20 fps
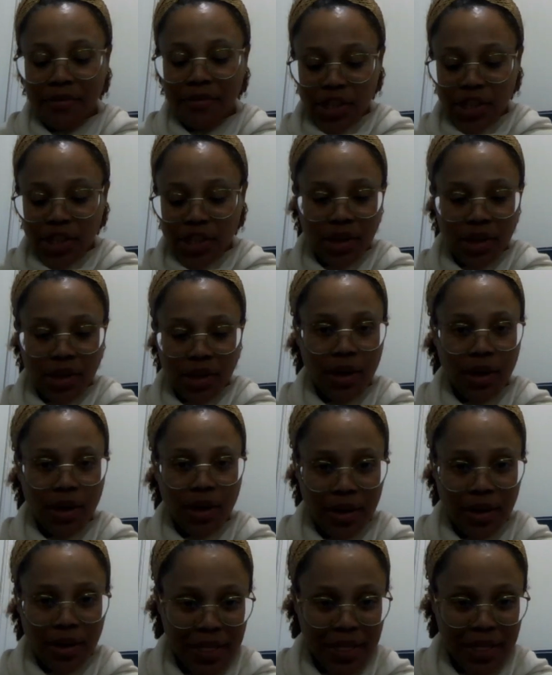vegetable
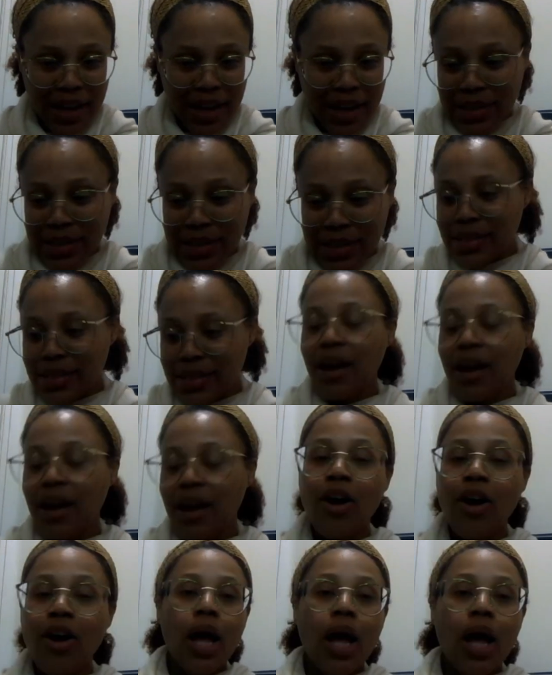garden, that is,
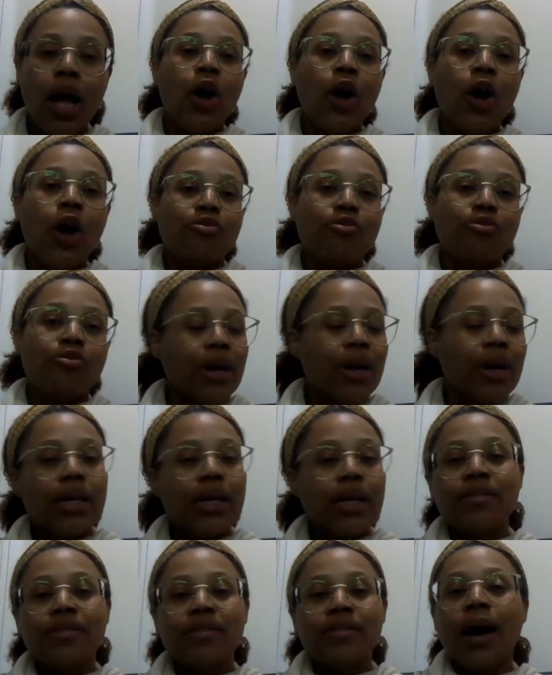
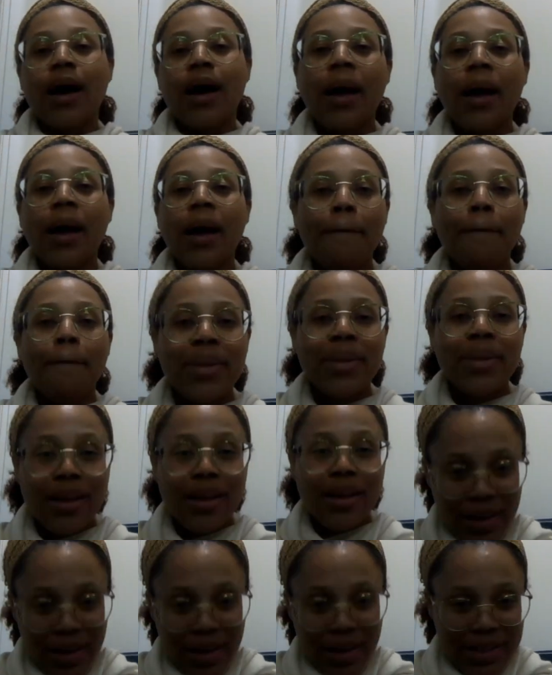ready. So I am
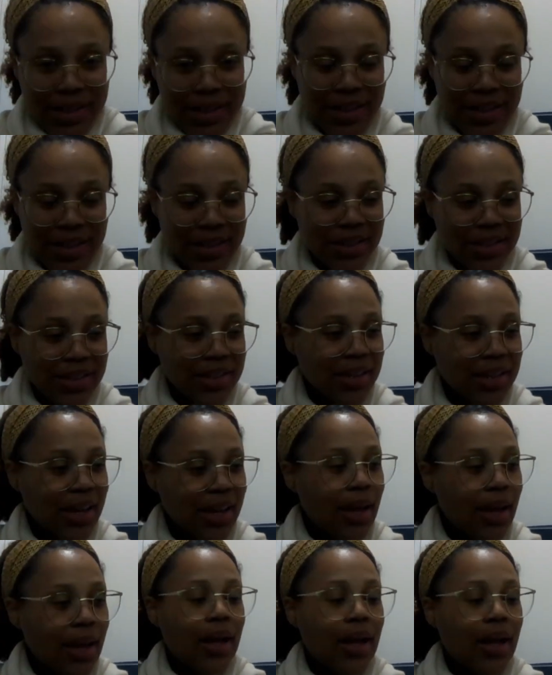planting,
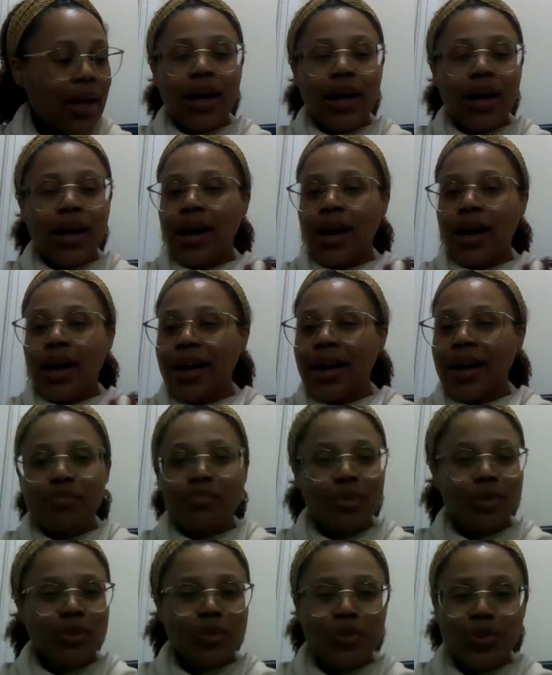I
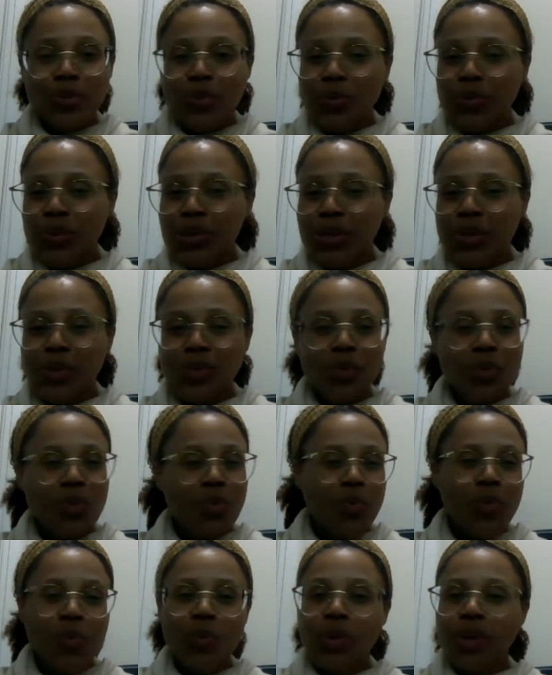am doing
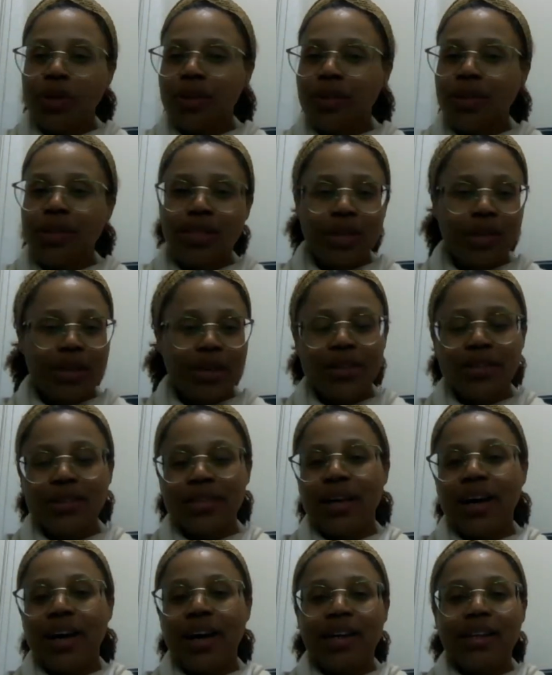all the things
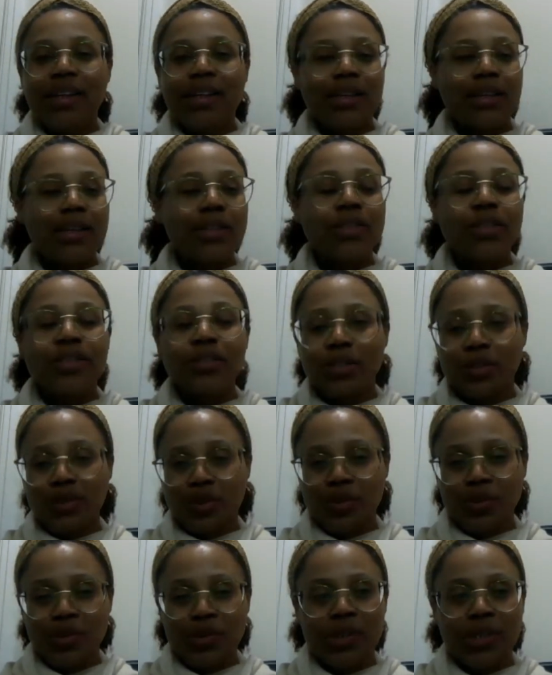that I need to
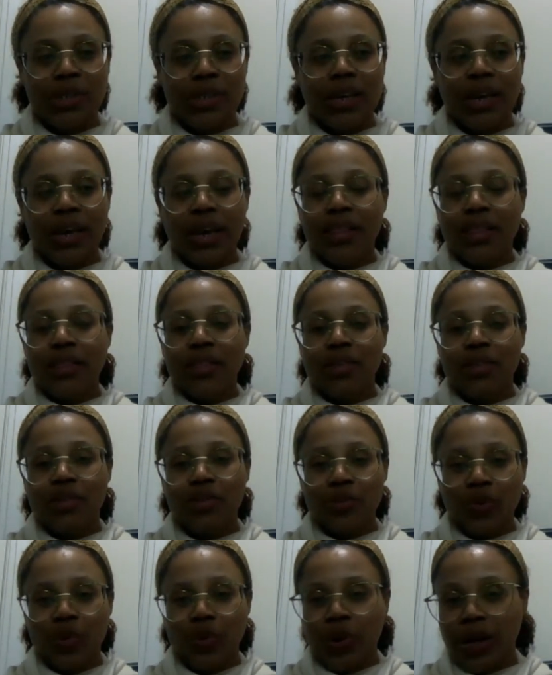do to get the
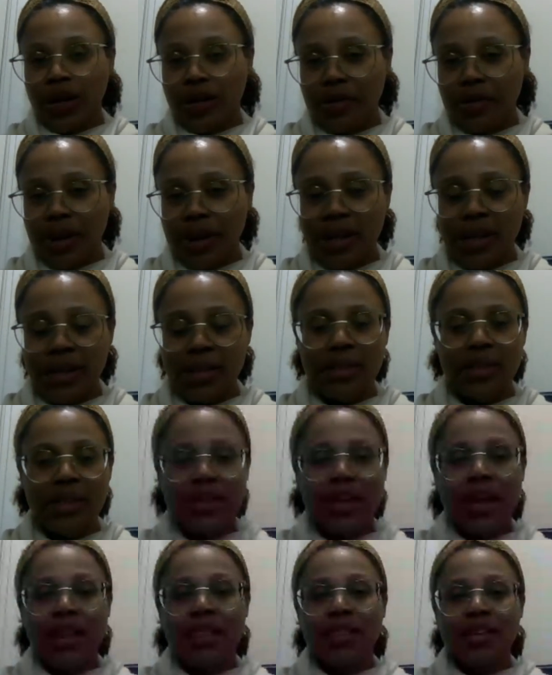soil ready, to
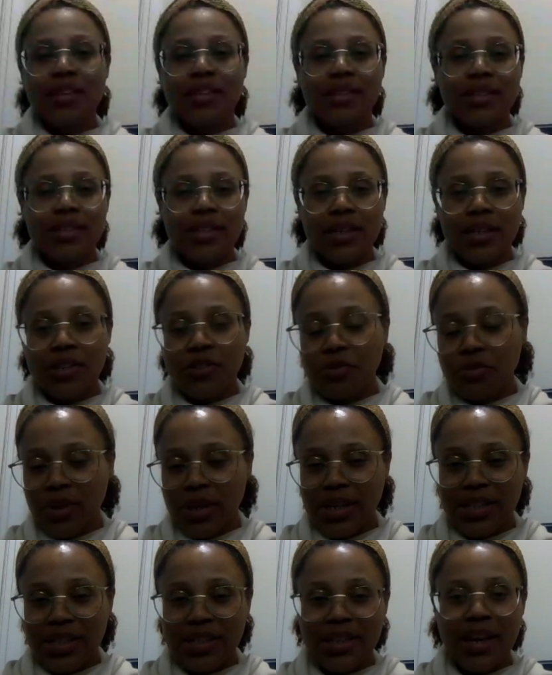get the seeds
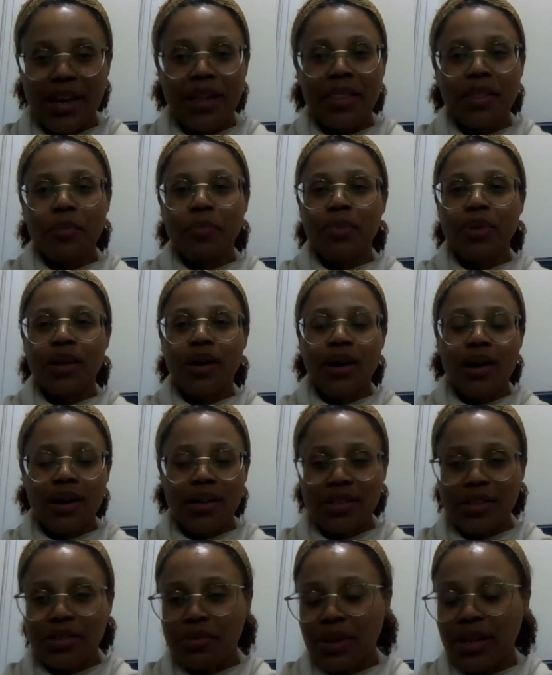ready, to get the
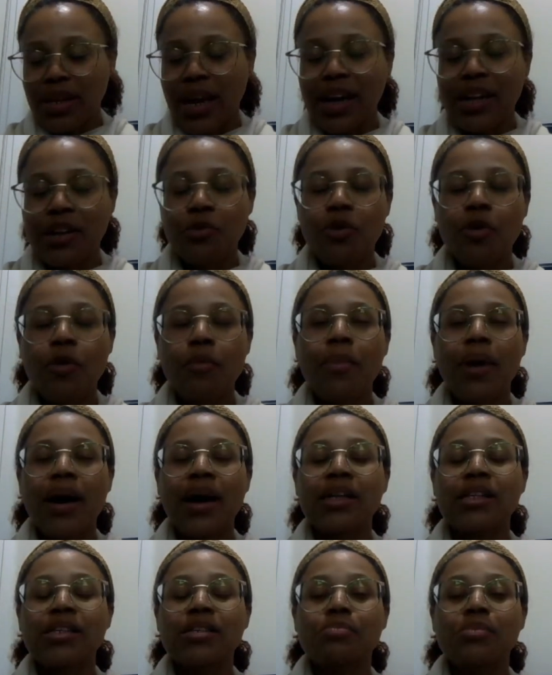plants ready. And it
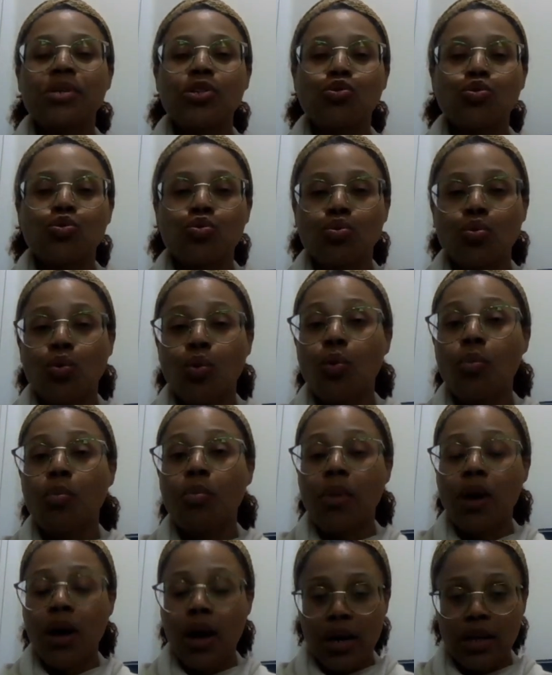reminds me so
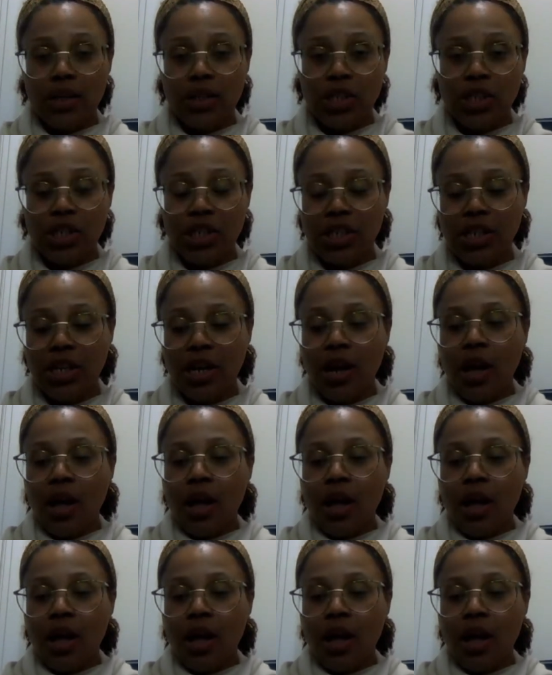much